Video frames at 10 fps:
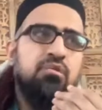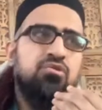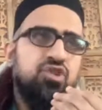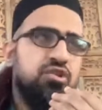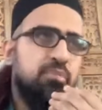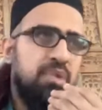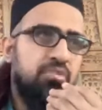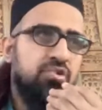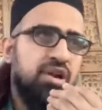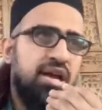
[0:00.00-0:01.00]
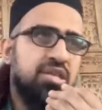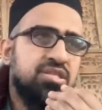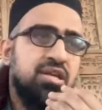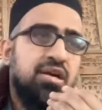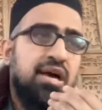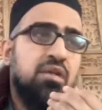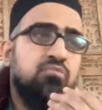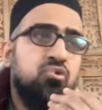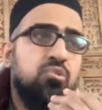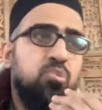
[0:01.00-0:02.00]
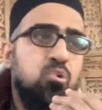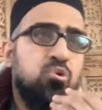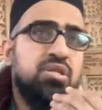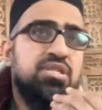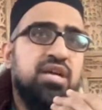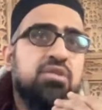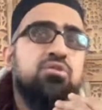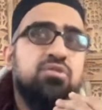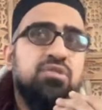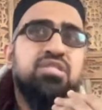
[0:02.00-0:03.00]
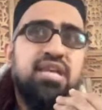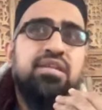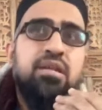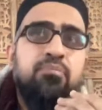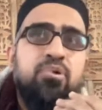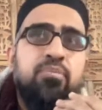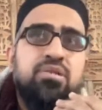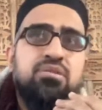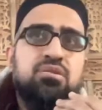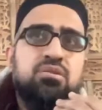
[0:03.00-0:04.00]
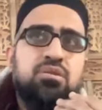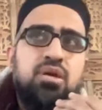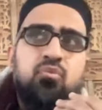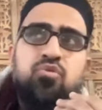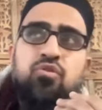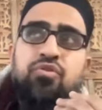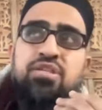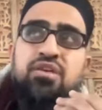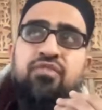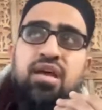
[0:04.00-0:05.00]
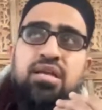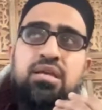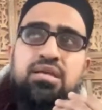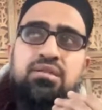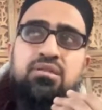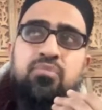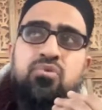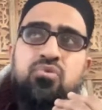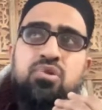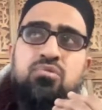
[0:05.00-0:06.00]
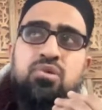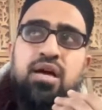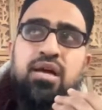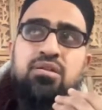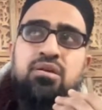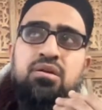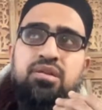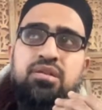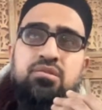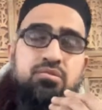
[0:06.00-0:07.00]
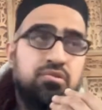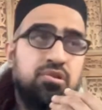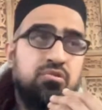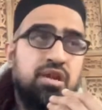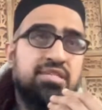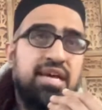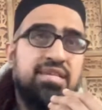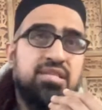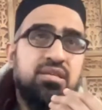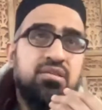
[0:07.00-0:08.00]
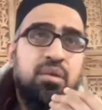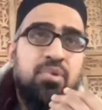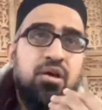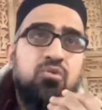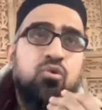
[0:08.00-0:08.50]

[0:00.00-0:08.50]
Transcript: try to memorize, and more importantly, try to understand and implement. Yeah, one of the things that the Quran is asking is that Allah